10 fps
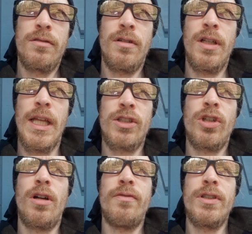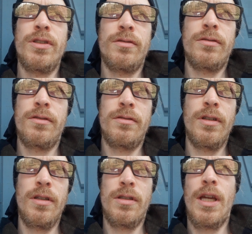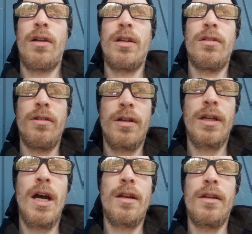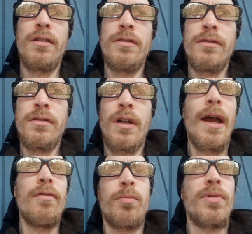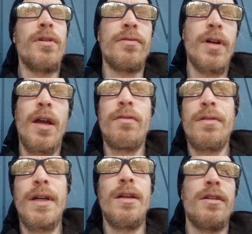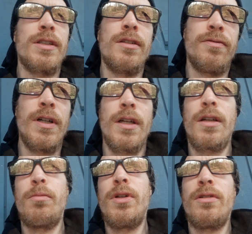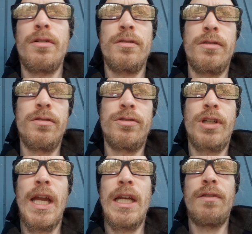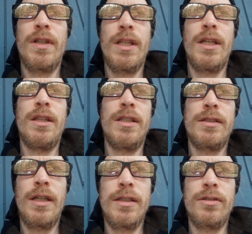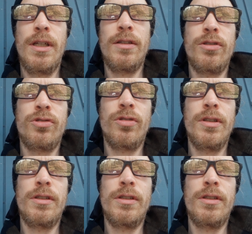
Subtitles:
election office. The county clerk got it. I have proof. I have it right here. It's in your fucking computer. You scan everything in these days. You can't destroy the